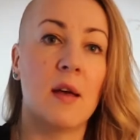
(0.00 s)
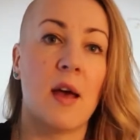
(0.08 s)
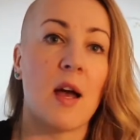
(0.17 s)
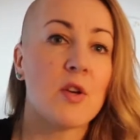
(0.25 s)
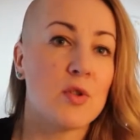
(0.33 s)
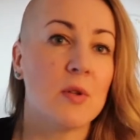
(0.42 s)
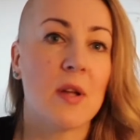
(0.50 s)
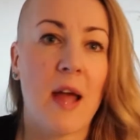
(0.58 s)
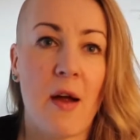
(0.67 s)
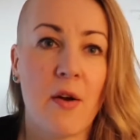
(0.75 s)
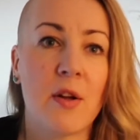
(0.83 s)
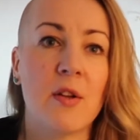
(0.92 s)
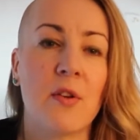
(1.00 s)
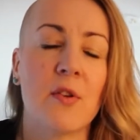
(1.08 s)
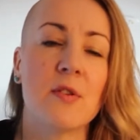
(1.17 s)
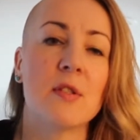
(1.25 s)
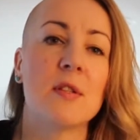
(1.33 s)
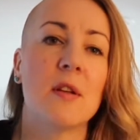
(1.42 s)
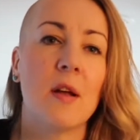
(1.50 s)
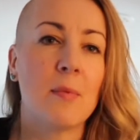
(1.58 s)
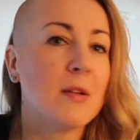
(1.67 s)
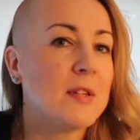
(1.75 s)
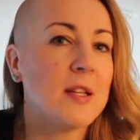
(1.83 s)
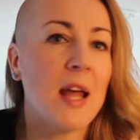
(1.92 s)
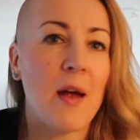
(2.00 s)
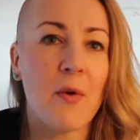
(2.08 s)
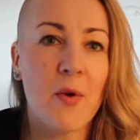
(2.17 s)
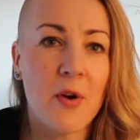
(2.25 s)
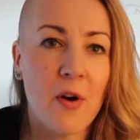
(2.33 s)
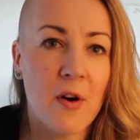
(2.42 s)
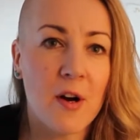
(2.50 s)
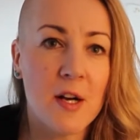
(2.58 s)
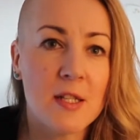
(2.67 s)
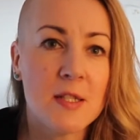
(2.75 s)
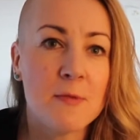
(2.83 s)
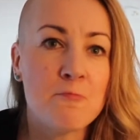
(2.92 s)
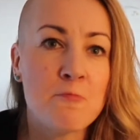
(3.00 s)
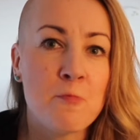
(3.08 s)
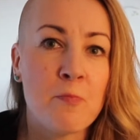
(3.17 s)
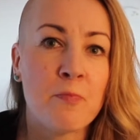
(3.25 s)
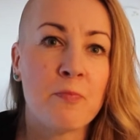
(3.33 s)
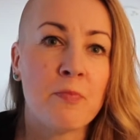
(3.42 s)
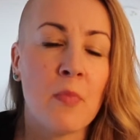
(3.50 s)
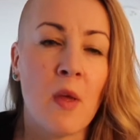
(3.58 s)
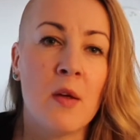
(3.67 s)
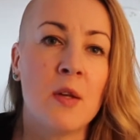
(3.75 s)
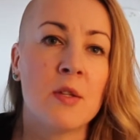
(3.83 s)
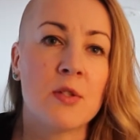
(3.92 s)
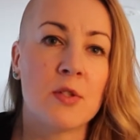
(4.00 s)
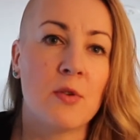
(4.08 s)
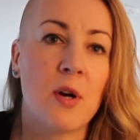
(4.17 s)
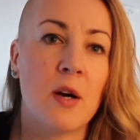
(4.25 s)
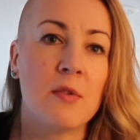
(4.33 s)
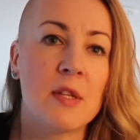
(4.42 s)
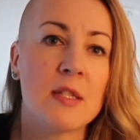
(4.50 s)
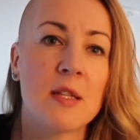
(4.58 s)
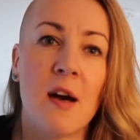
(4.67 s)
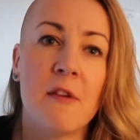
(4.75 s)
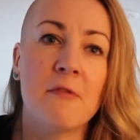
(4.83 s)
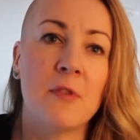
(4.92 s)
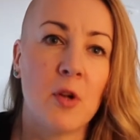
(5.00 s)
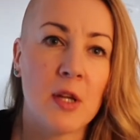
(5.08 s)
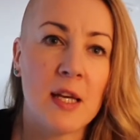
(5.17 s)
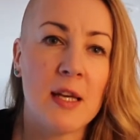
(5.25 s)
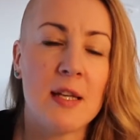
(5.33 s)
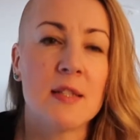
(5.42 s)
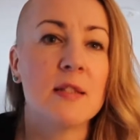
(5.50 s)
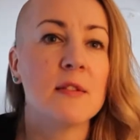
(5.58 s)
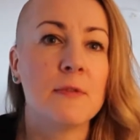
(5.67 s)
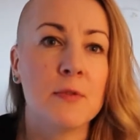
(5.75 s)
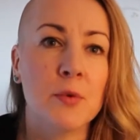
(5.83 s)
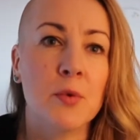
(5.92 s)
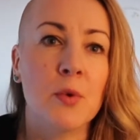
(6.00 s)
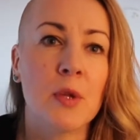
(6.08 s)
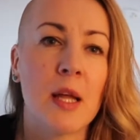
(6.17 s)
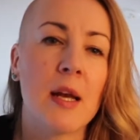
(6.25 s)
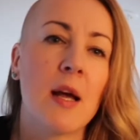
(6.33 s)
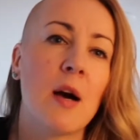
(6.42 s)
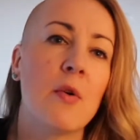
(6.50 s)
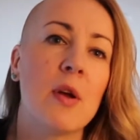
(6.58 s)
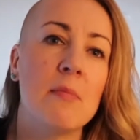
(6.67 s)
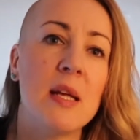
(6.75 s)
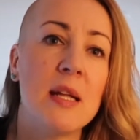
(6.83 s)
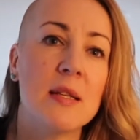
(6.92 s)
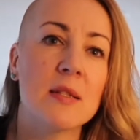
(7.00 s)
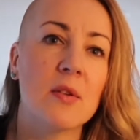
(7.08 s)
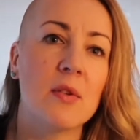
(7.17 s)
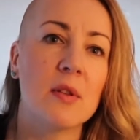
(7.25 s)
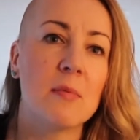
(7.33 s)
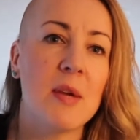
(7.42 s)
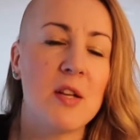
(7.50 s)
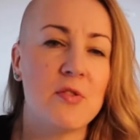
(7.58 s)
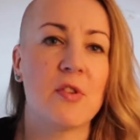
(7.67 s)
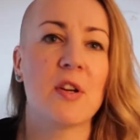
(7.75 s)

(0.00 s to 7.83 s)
actual characters about the tarot cards. So how this guy Folly is the Fool, and how he meets all the major